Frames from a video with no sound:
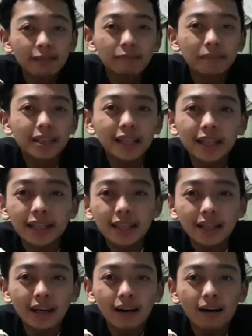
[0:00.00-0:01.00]
besides
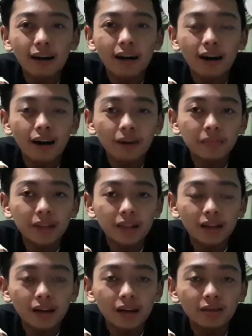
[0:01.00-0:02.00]
na Hobby
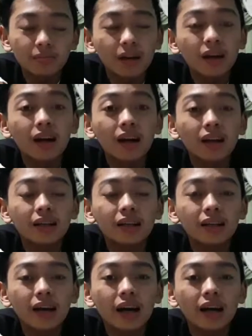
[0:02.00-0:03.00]
Stock, yung mga
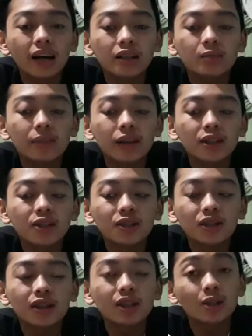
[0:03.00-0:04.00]
as
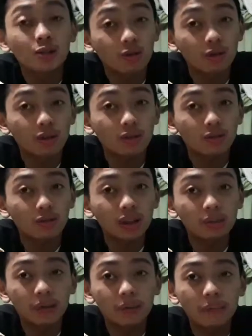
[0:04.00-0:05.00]
mentioned na stores ko
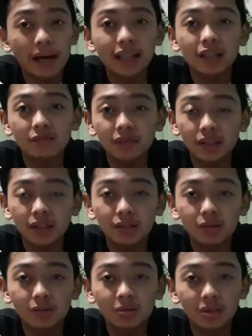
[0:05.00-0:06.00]
in my past
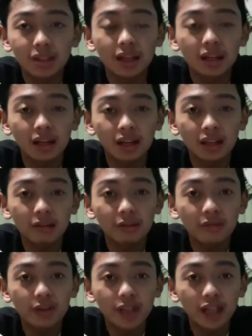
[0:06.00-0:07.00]
video sa
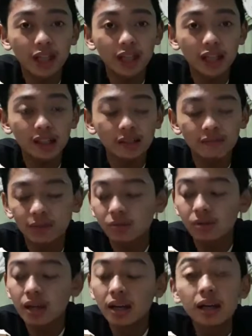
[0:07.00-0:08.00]
Riverdale set review,
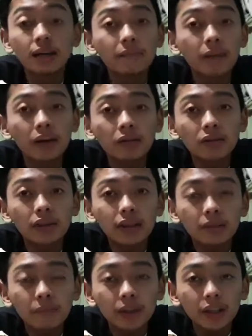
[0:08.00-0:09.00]
meron
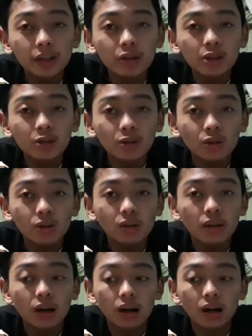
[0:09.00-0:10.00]
ding particular store dun.